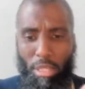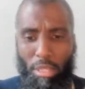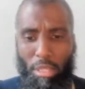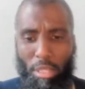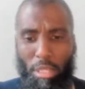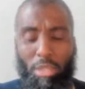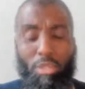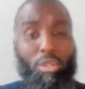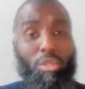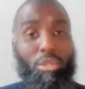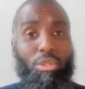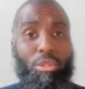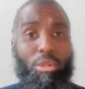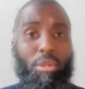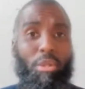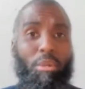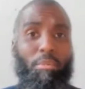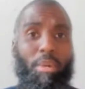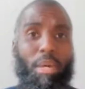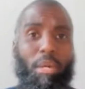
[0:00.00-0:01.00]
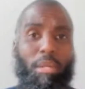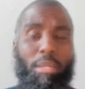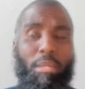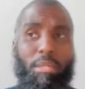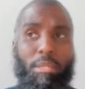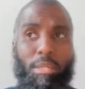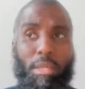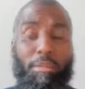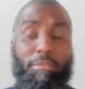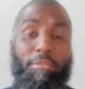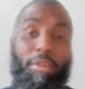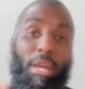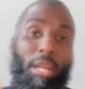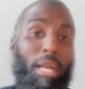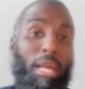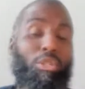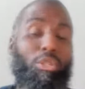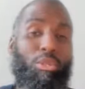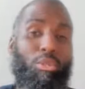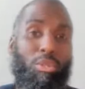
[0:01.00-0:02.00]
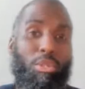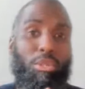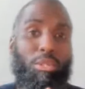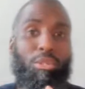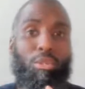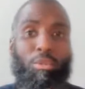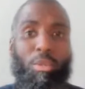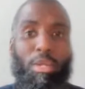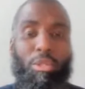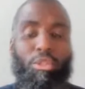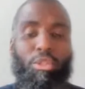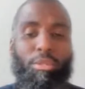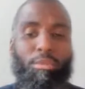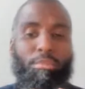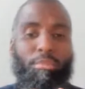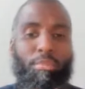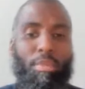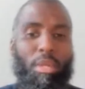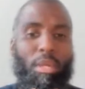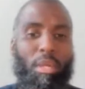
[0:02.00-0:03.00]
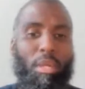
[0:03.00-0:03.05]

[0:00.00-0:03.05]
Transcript: he's concerned about his financial situation,